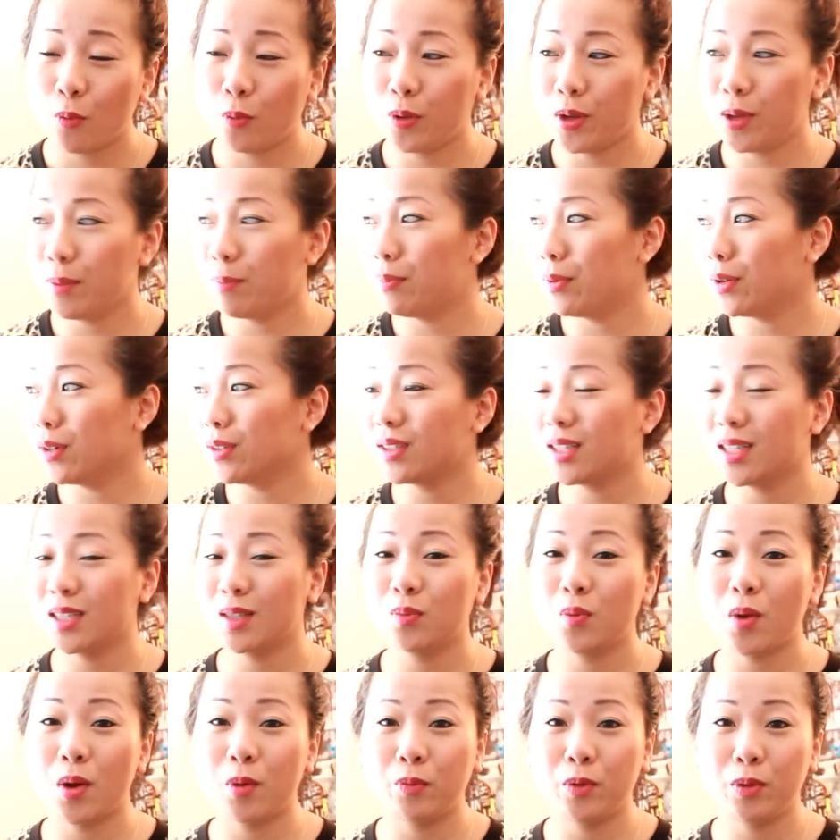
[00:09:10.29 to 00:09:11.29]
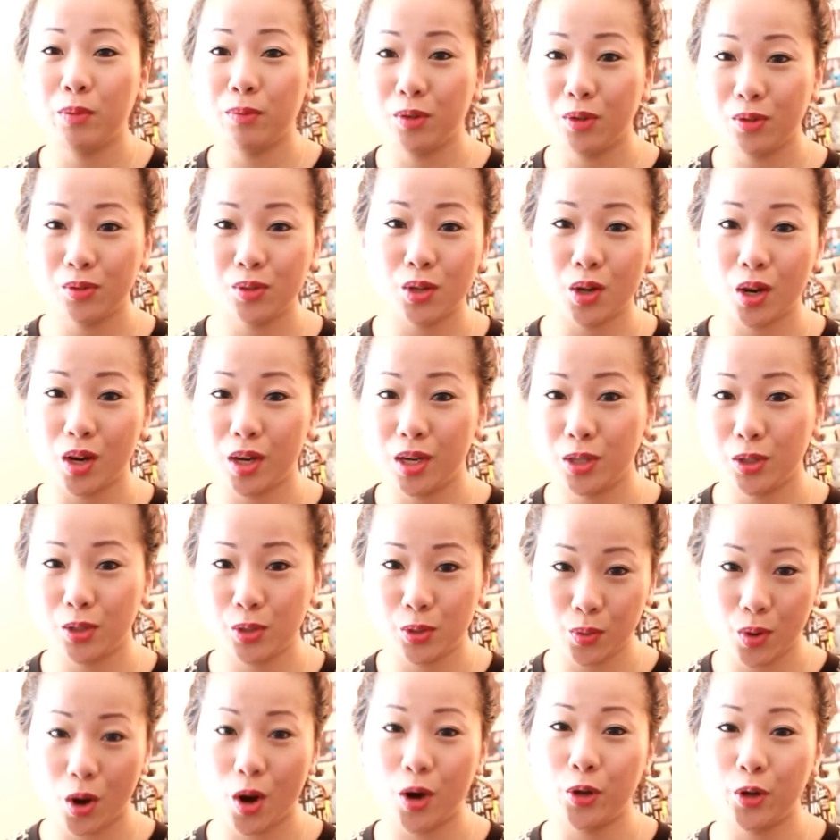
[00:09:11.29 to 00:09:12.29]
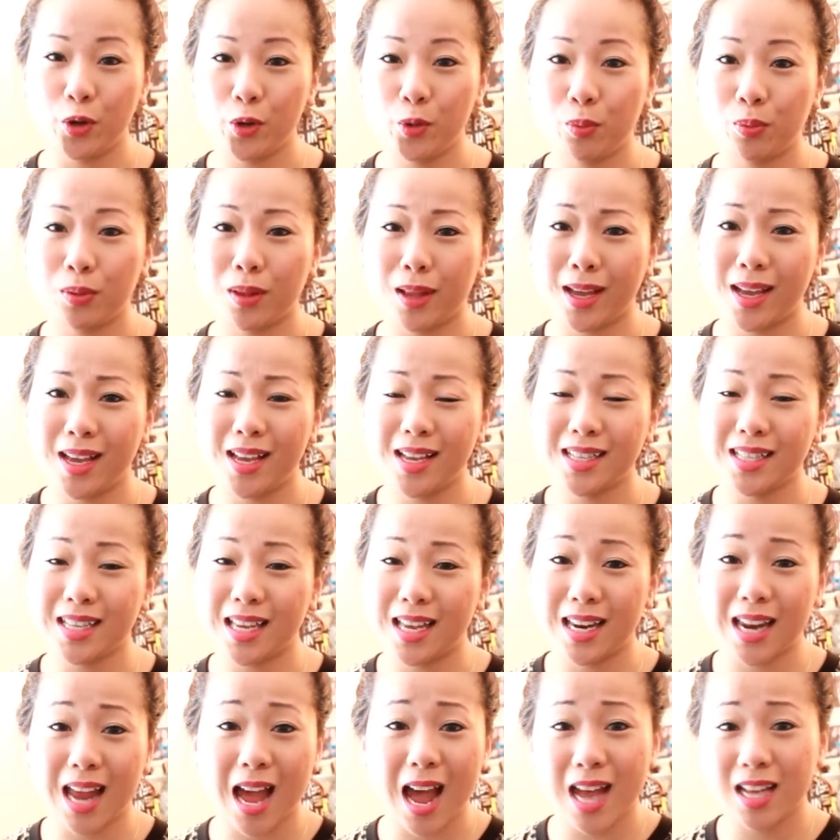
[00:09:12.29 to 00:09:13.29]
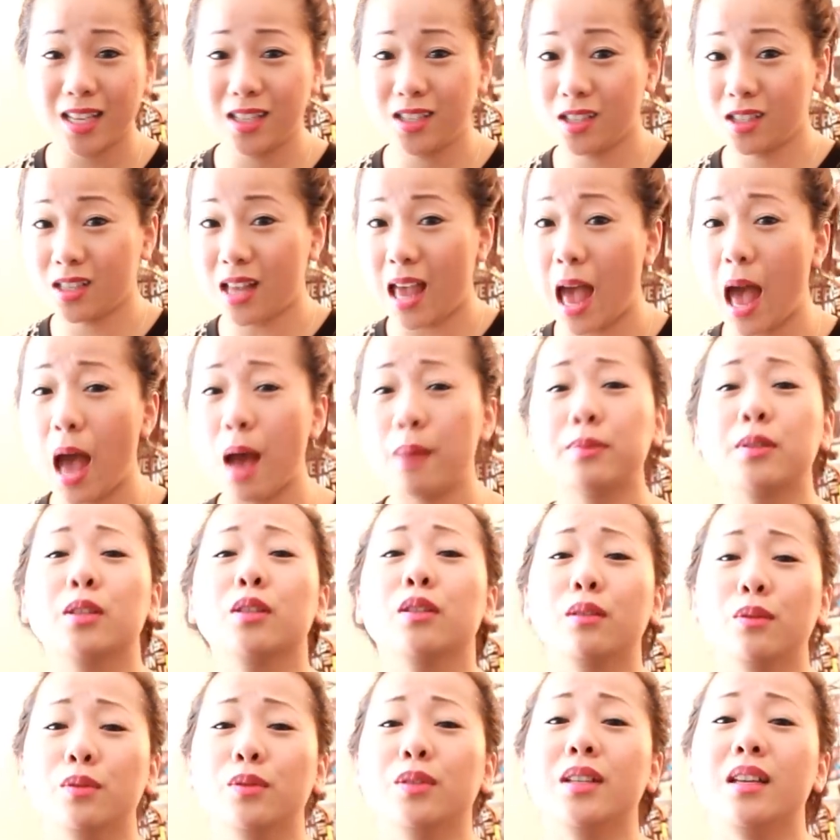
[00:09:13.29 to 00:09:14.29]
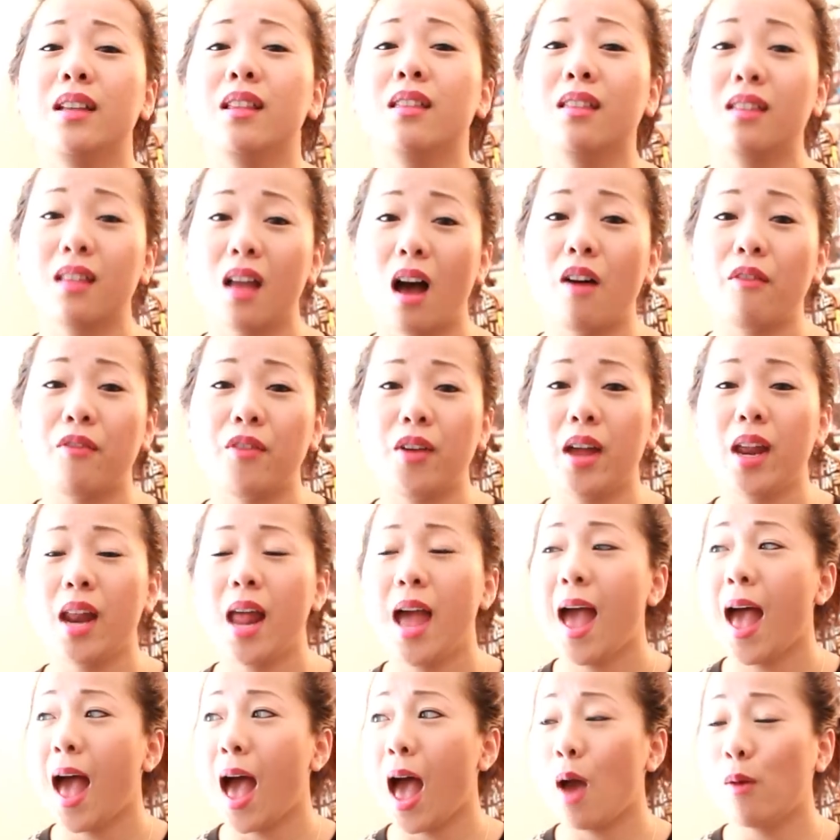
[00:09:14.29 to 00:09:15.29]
We built this when we moved into our new place, and I just absolutely love it.